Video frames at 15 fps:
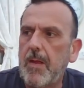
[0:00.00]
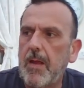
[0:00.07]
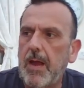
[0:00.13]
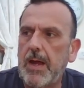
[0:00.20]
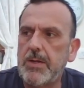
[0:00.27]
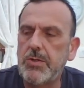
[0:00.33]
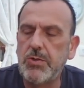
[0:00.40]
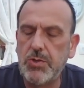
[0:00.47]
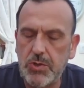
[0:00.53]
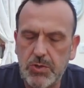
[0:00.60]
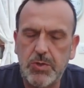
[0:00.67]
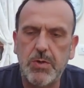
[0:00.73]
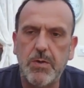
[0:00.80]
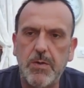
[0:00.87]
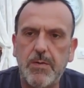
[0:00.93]
And you
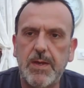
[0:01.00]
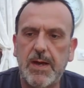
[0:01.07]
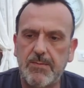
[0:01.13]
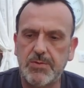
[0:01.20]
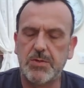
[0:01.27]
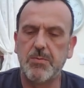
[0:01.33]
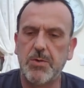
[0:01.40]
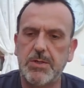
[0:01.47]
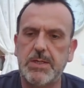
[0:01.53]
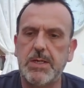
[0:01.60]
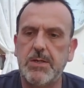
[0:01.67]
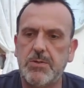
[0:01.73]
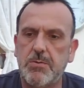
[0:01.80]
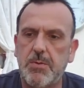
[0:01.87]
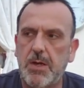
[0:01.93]
should have some
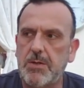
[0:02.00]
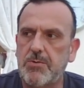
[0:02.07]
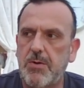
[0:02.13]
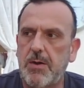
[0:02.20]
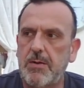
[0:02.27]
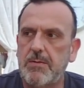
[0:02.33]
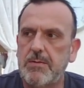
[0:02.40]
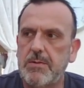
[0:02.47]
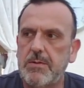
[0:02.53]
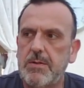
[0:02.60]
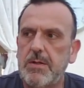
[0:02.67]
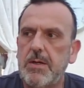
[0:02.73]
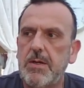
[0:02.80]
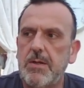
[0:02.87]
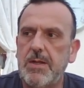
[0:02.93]
ideas from the extract.
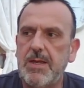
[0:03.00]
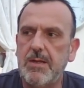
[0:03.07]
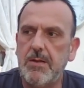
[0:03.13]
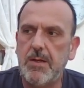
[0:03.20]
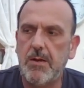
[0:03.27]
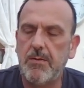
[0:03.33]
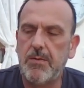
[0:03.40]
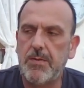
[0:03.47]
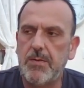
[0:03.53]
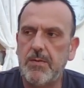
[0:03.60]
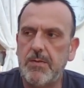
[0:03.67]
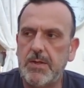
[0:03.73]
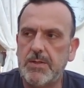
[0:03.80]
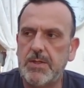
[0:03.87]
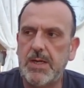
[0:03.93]

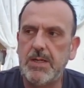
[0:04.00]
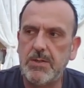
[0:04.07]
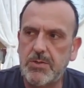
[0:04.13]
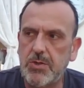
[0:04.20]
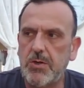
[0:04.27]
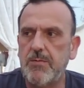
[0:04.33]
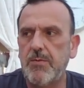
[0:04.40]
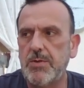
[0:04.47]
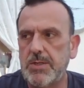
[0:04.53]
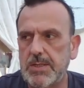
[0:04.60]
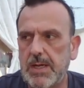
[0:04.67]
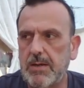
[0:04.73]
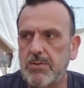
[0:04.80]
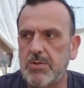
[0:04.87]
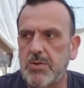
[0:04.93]
This inside versus
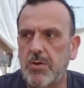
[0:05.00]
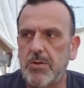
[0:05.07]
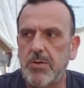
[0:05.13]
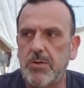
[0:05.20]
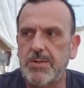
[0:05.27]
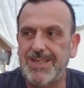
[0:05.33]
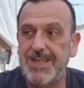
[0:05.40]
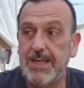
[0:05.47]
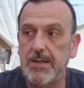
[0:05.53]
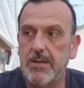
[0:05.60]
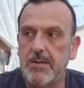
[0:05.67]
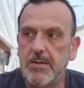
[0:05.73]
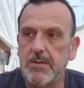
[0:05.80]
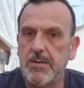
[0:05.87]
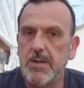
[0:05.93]
outside idea.
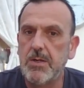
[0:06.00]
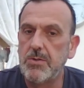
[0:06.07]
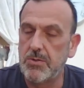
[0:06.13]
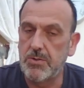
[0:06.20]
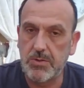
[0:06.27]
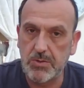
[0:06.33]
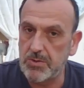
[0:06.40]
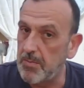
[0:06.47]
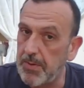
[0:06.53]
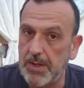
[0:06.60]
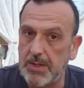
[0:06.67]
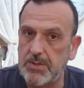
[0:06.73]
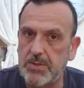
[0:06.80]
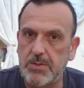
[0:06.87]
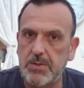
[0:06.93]
Just because the
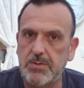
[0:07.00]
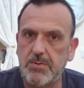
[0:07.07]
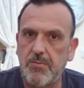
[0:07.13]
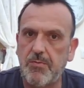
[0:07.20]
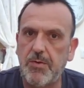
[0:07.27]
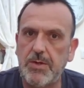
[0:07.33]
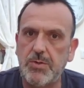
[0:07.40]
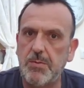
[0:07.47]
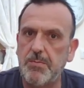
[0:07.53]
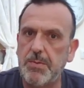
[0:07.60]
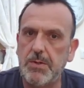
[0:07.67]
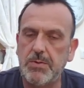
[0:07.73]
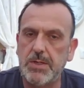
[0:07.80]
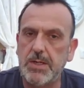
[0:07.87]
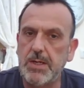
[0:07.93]
picture doesn't feature a
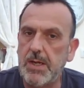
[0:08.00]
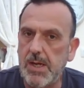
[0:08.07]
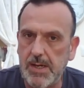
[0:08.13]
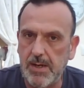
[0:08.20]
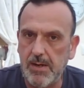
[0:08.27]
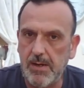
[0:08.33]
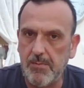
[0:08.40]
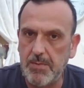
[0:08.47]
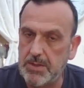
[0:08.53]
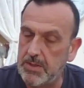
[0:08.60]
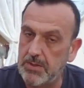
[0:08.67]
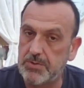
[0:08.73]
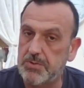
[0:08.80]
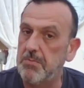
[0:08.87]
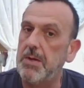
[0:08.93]
building, it
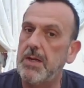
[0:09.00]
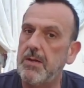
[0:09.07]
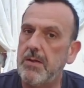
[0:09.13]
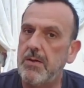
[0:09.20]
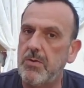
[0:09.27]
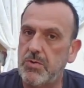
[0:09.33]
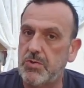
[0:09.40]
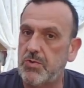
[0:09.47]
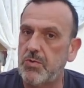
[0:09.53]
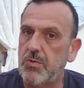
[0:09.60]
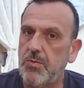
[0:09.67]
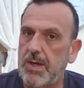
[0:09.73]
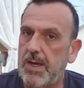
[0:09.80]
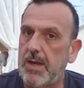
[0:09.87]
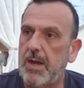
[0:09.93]
doesn't mean that your story
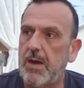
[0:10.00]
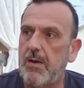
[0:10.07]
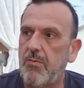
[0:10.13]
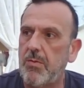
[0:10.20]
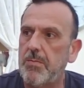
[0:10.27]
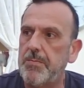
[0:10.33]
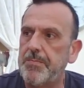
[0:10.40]
can't have one.